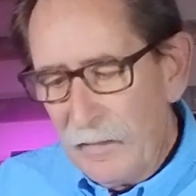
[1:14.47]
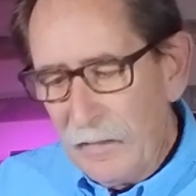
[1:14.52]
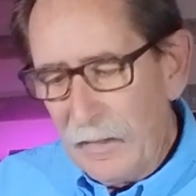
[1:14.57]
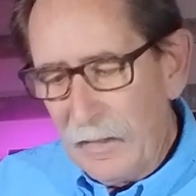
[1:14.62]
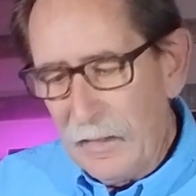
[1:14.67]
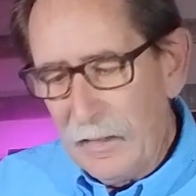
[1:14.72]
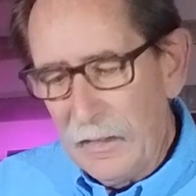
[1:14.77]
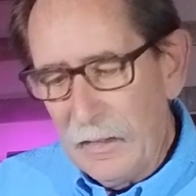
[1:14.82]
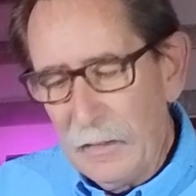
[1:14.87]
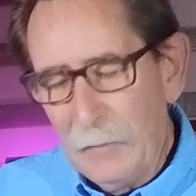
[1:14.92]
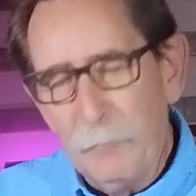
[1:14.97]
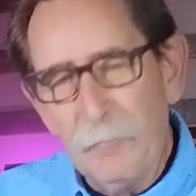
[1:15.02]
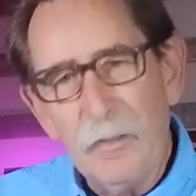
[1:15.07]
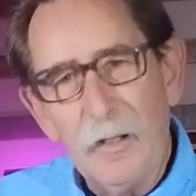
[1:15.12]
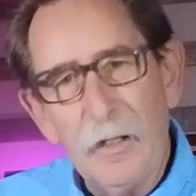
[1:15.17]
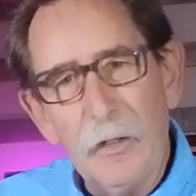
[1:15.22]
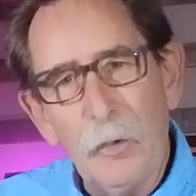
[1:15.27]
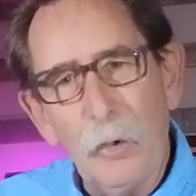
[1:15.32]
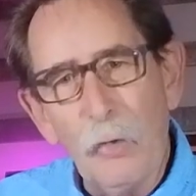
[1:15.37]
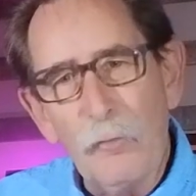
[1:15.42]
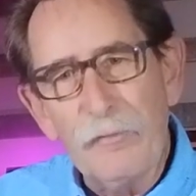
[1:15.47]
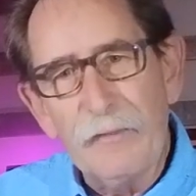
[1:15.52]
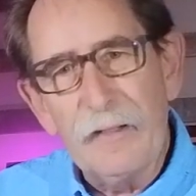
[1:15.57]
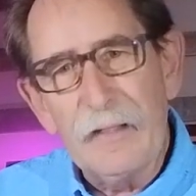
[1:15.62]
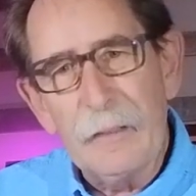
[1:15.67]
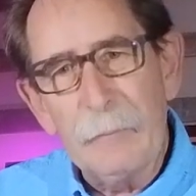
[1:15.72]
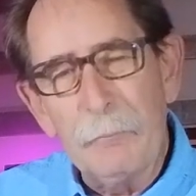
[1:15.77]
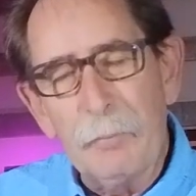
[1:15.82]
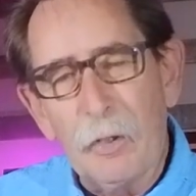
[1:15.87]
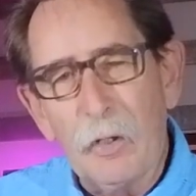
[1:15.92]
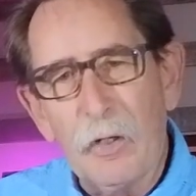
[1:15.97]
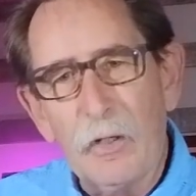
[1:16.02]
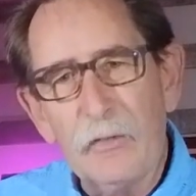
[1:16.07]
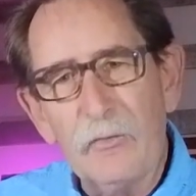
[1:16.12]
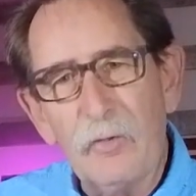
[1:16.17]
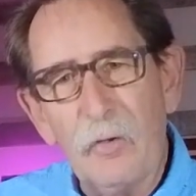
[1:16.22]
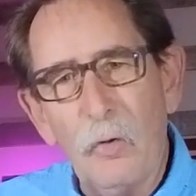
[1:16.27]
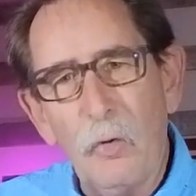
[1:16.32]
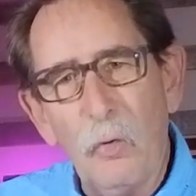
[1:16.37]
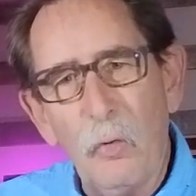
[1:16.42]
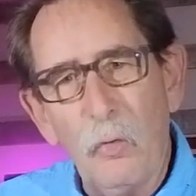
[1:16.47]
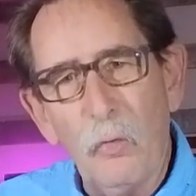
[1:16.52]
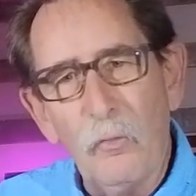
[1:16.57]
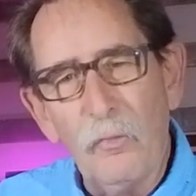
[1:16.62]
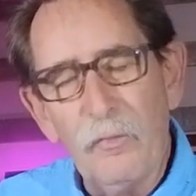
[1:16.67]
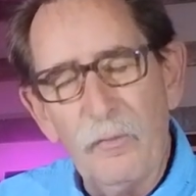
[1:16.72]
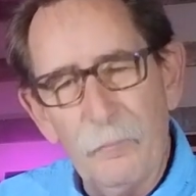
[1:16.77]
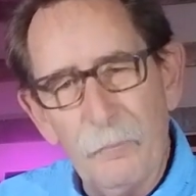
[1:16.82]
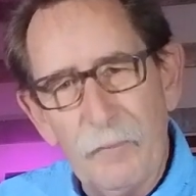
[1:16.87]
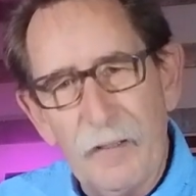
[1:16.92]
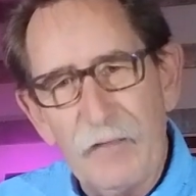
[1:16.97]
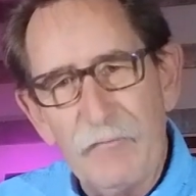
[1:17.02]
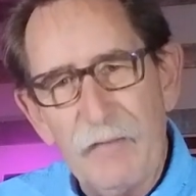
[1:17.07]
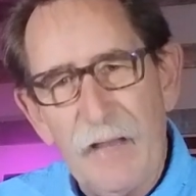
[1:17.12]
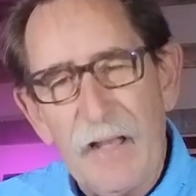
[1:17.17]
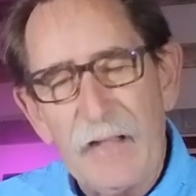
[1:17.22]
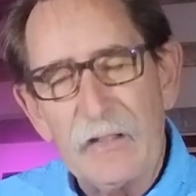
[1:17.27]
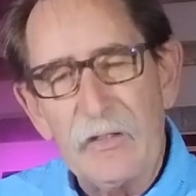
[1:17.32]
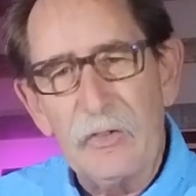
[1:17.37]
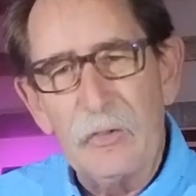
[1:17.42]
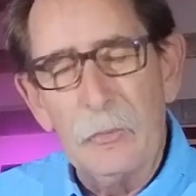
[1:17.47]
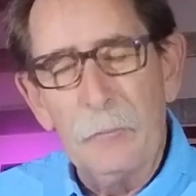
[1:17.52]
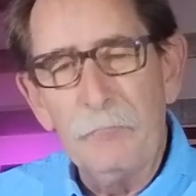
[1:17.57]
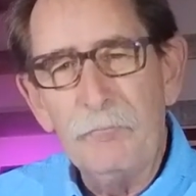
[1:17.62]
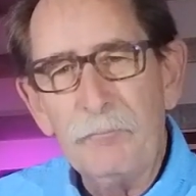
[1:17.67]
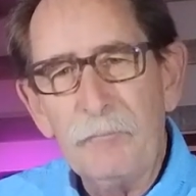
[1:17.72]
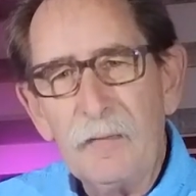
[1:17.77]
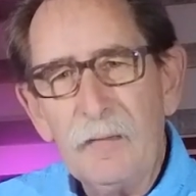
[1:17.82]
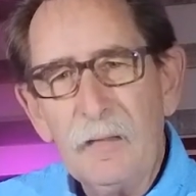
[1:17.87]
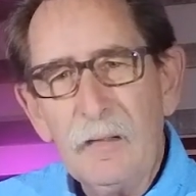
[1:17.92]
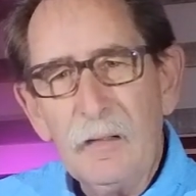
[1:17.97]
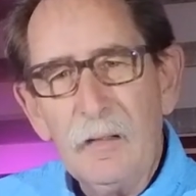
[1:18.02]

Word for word: um, an overhead bar to hold my vacuum